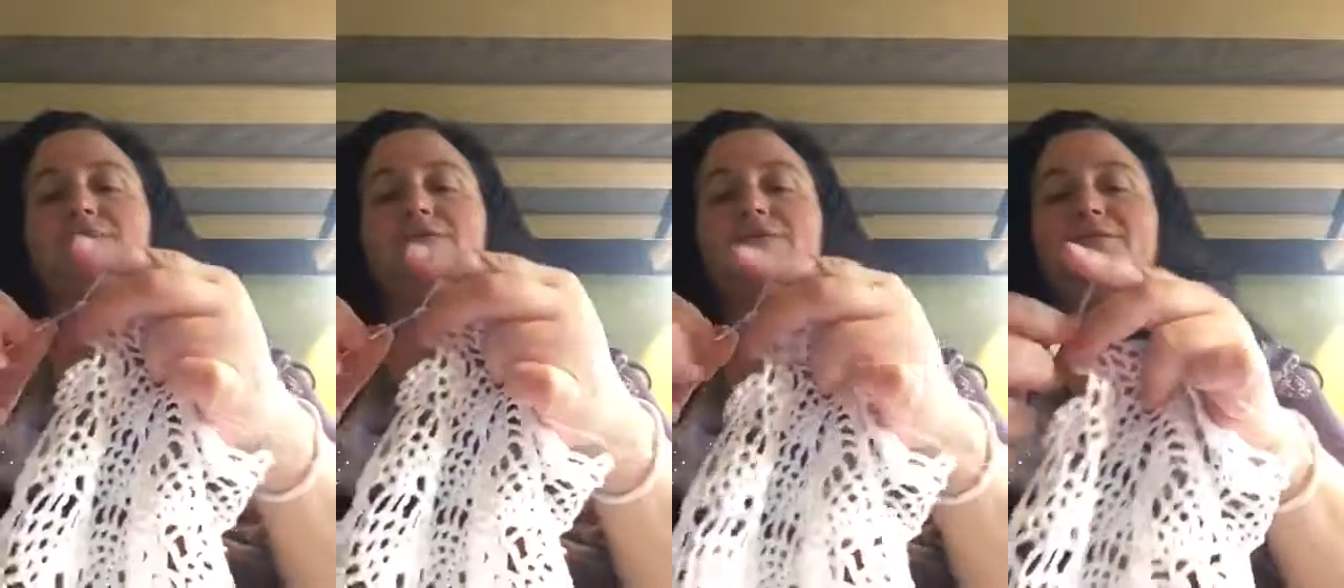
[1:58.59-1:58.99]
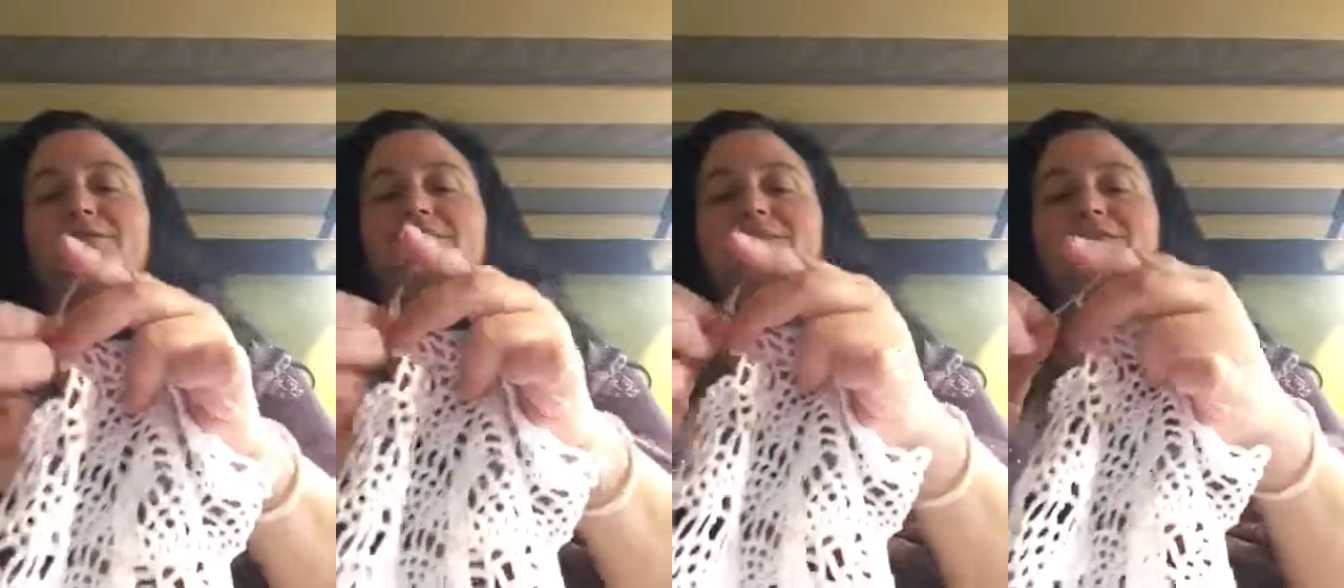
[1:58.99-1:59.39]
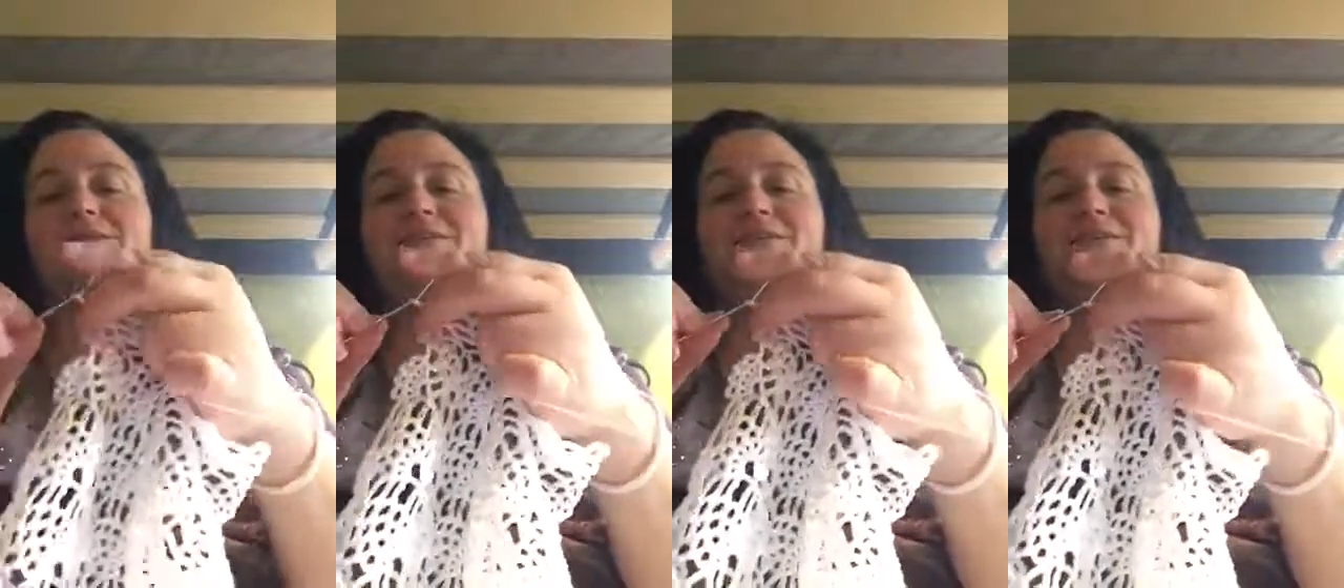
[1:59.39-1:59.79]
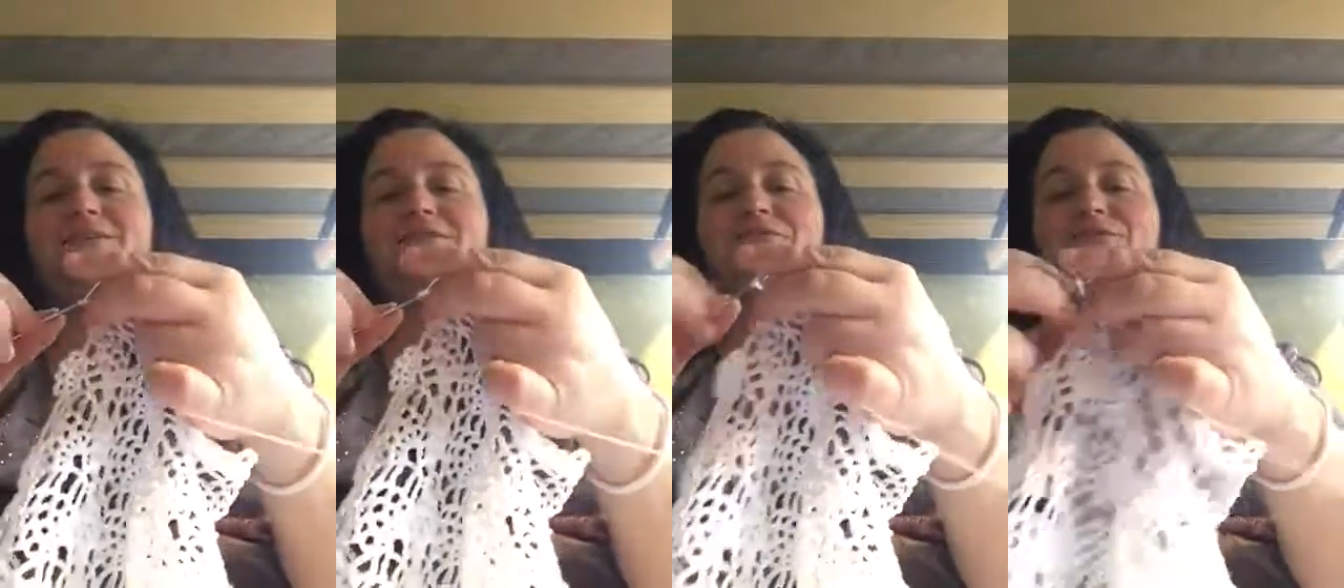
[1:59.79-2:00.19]
kind of
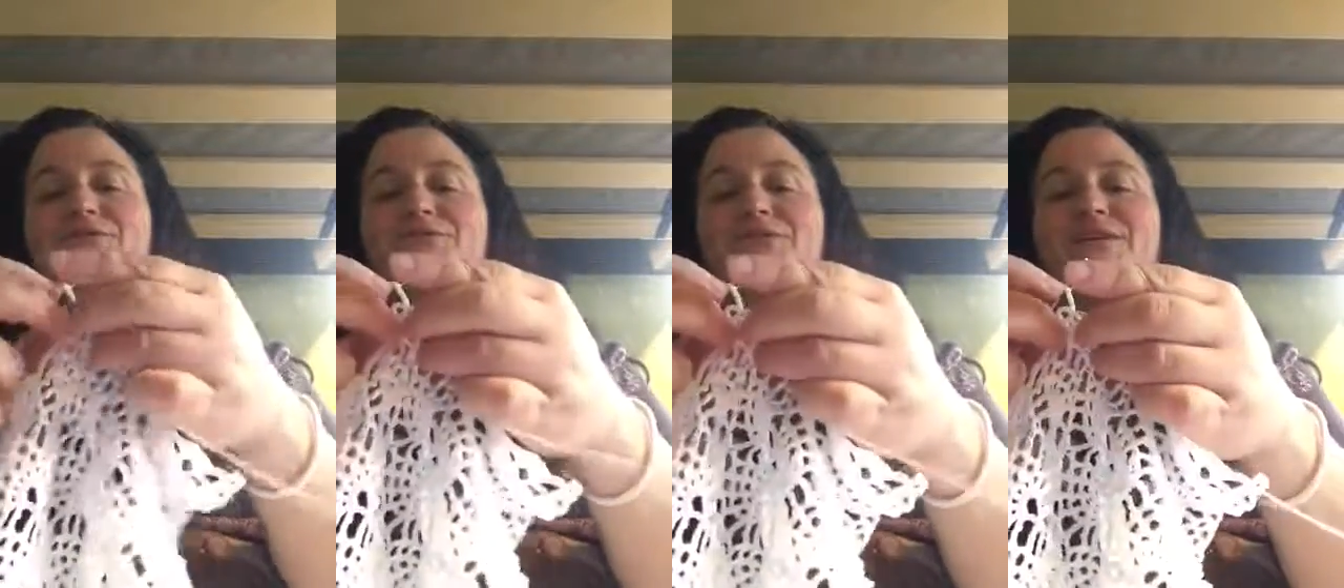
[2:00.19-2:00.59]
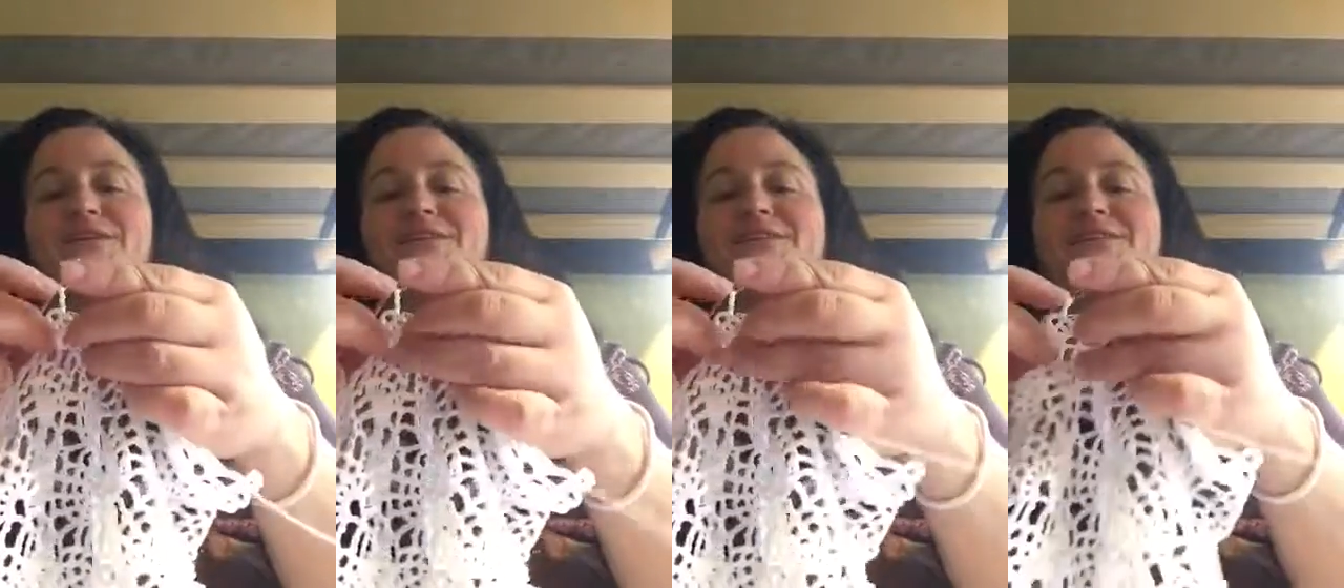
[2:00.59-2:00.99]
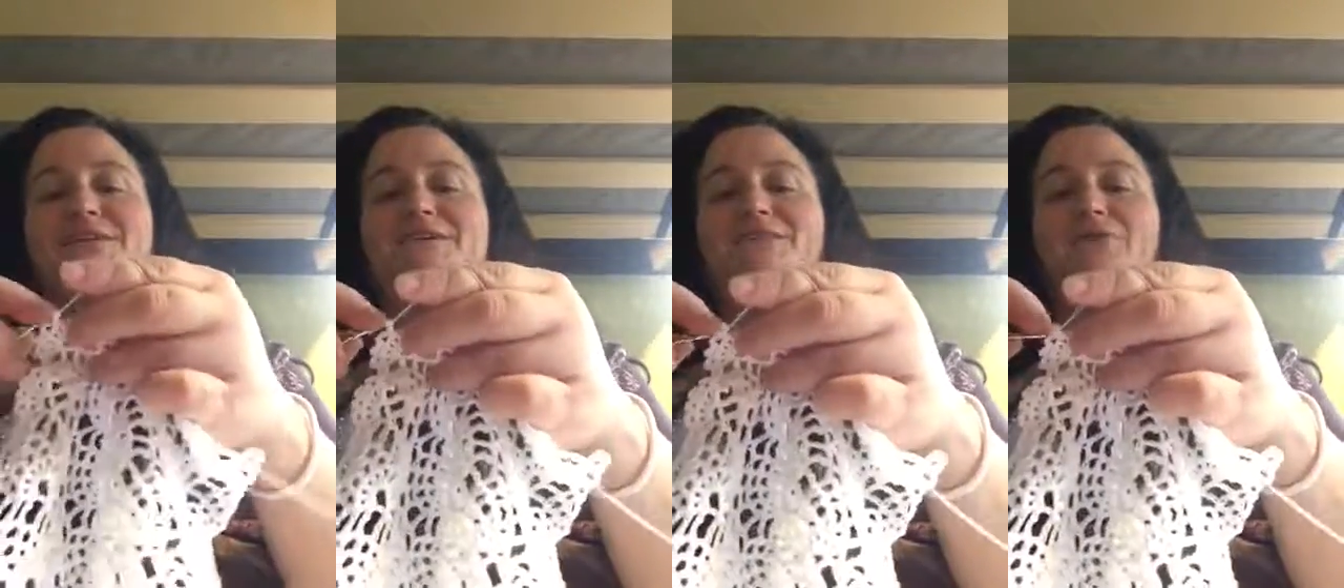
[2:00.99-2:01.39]
frustrating because it takes